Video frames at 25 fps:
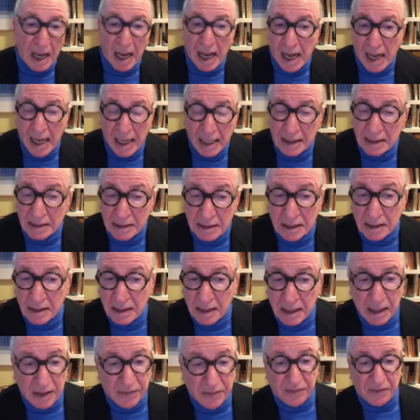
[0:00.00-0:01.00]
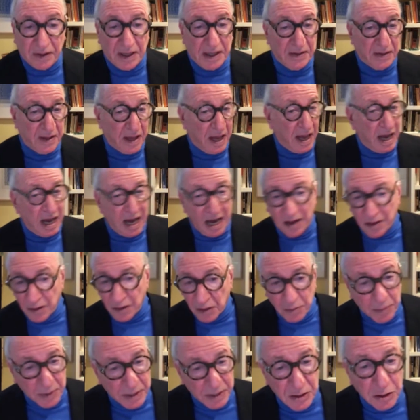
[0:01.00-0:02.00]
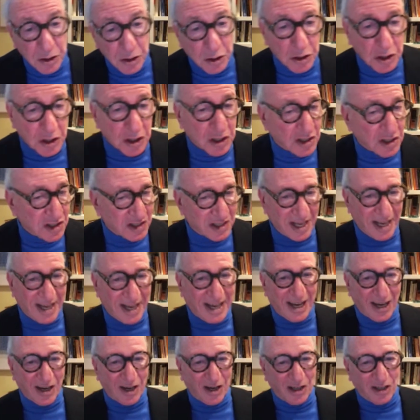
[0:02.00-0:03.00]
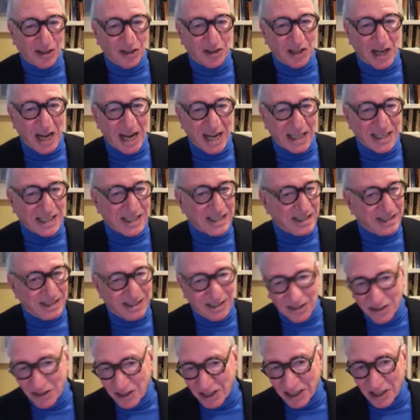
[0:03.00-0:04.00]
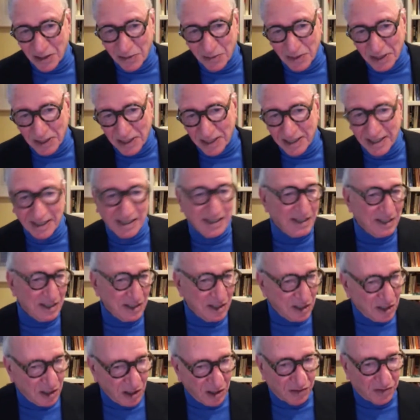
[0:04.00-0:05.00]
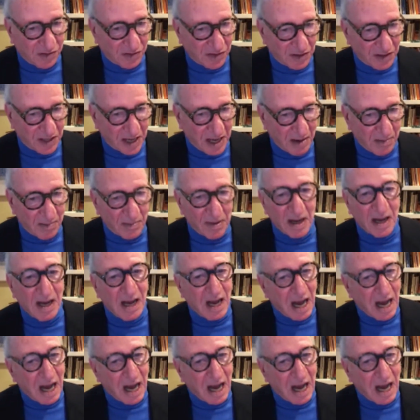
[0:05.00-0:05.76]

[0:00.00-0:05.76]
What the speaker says: And if in their other businesses they get contracts legitimately, good for them.